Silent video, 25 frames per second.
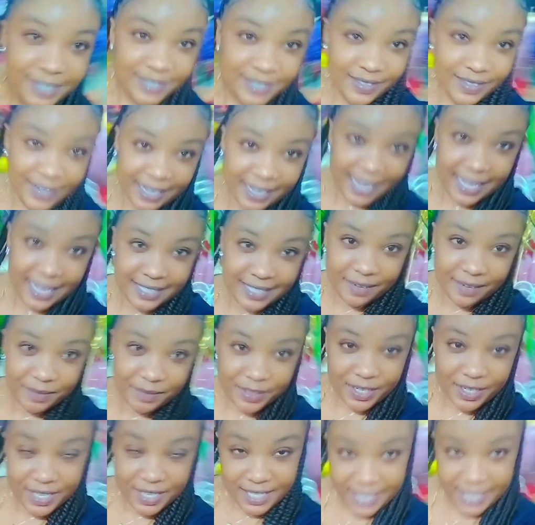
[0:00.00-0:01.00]
So guys,
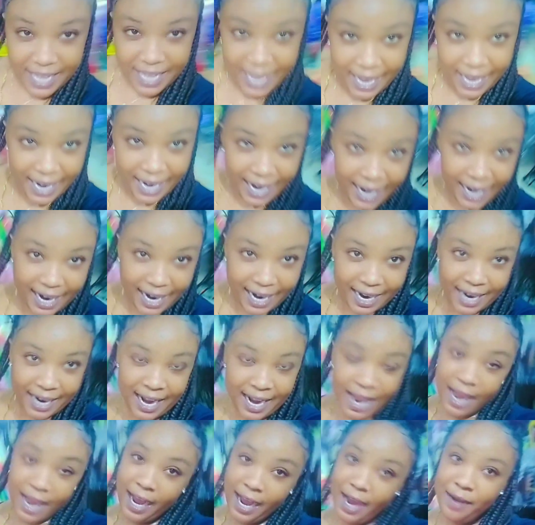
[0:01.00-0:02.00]
I'm just
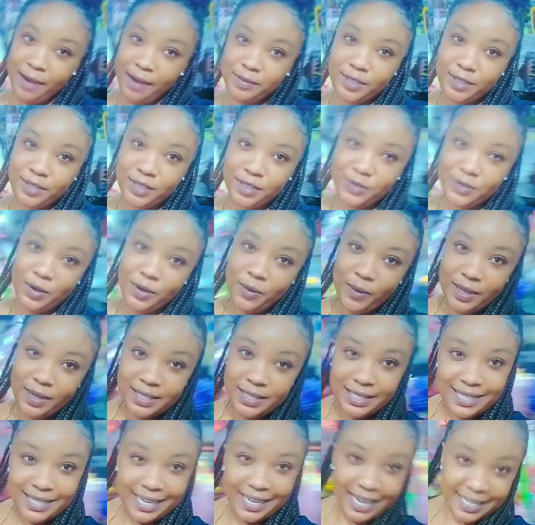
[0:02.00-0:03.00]
here, I'm just doing
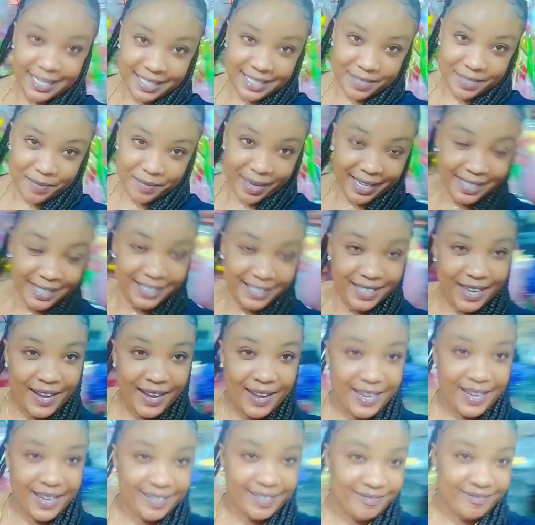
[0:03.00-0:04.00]
what's needed to be
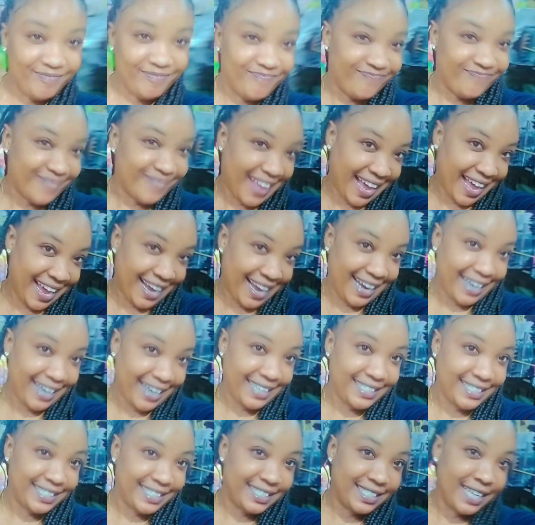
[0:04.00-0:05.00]
done,
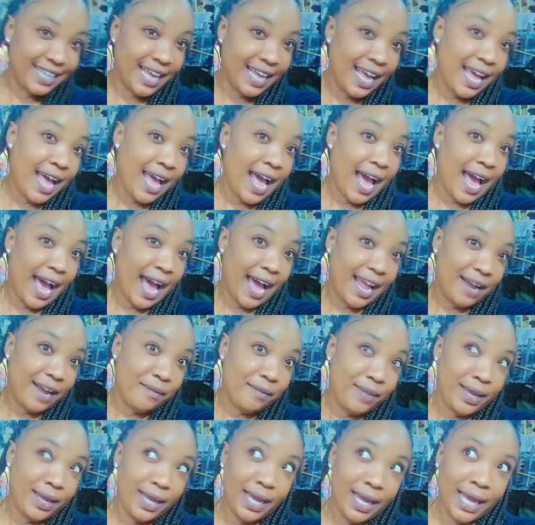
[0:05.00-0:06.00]
and
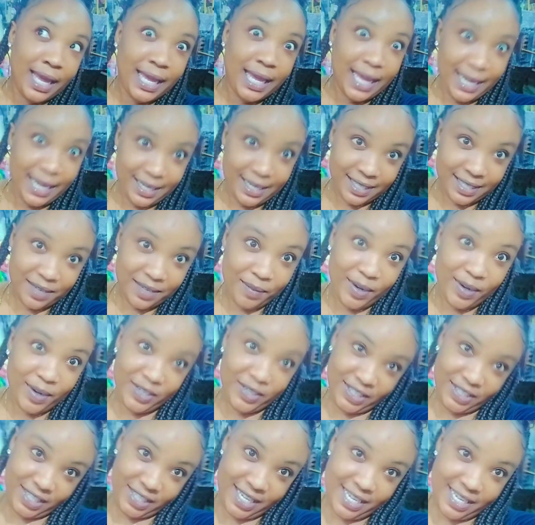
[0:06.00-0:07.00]
I'll be getting some
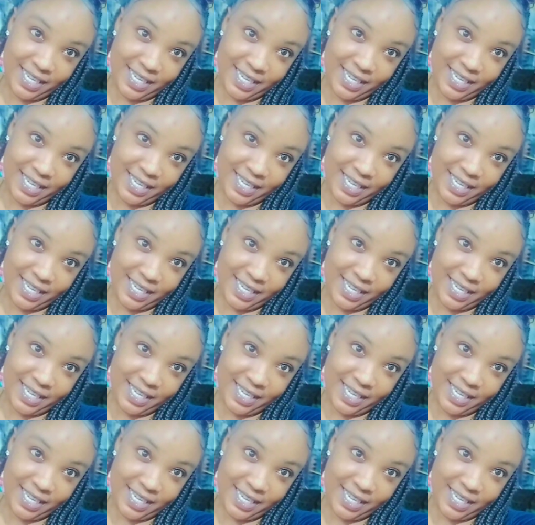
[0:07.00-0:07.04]
lunch to